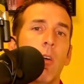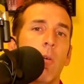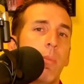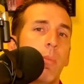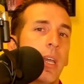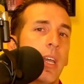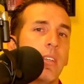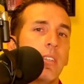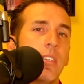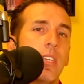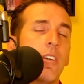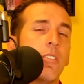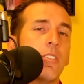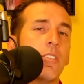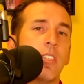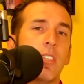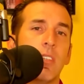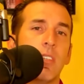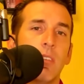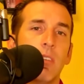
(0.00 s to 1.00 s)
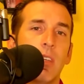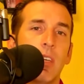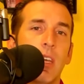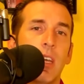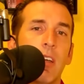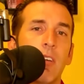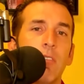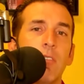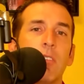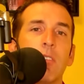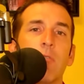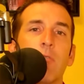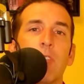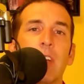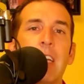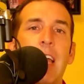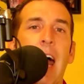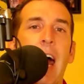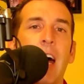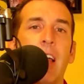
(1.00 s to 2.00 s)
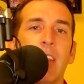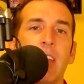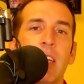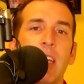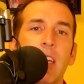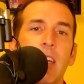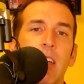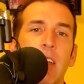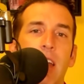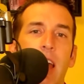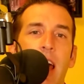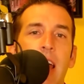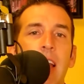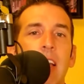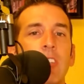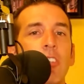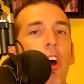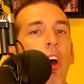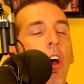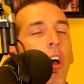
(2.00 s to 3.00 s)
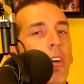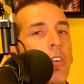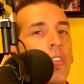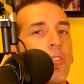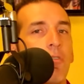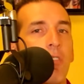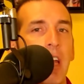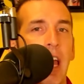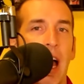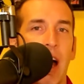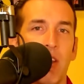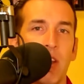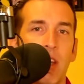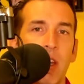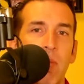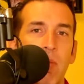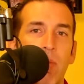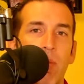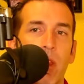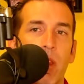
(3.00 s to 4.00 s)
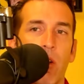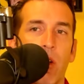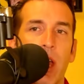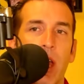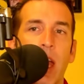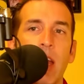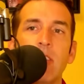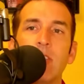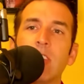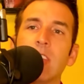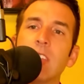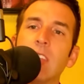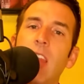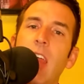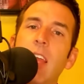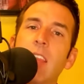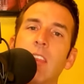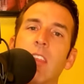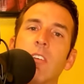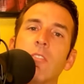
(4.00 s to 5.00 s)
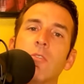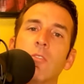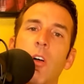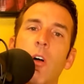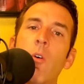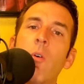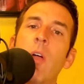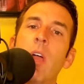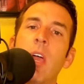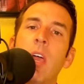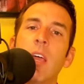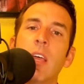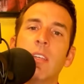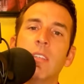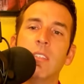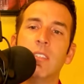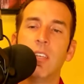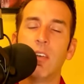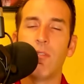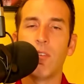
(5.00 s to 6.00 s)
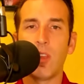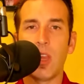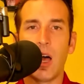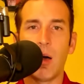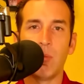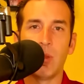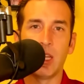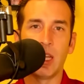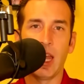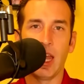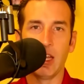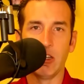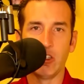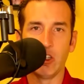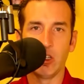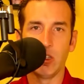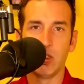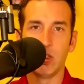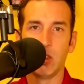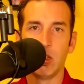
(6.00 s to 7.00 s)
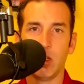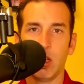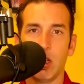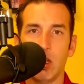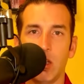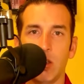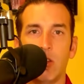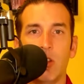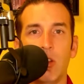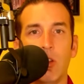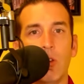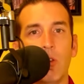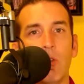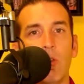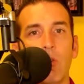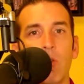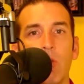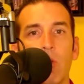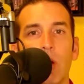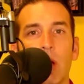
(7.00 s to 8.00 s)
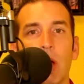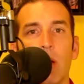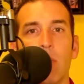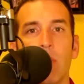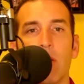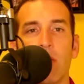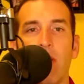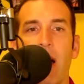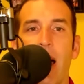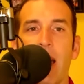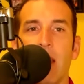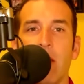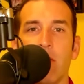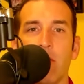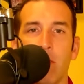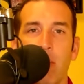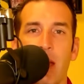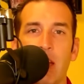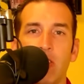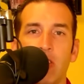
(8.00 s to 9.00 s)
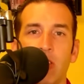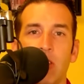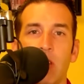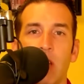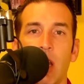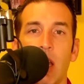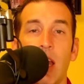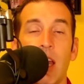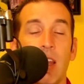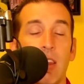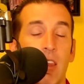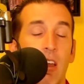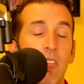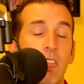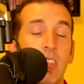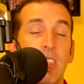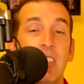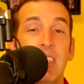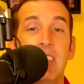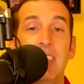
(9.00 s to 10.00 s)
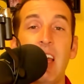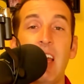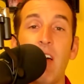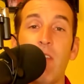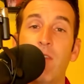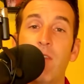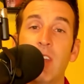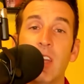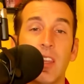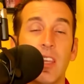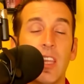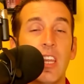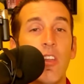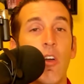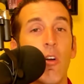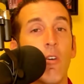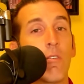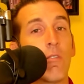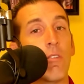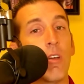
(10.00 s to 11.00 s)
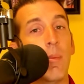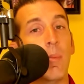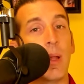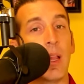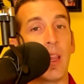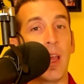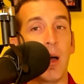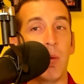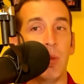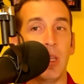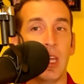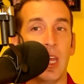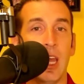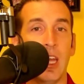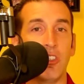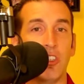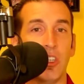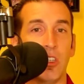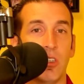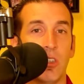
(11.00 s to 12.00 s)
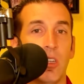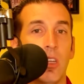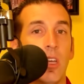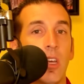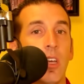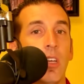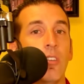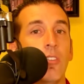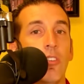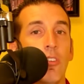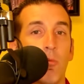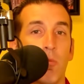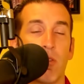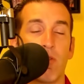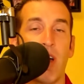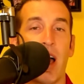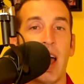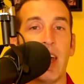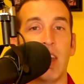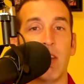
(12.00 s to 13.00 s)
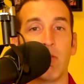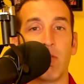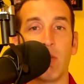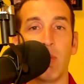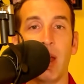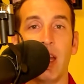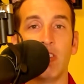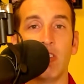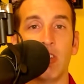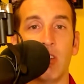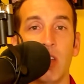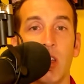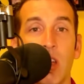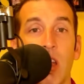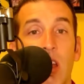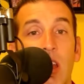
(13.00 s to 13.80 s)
Because here's the reality, and it's a harsh reality, okay? Just like there's no civil obligation to provide information, there's definitely no criminal obligation to provide information.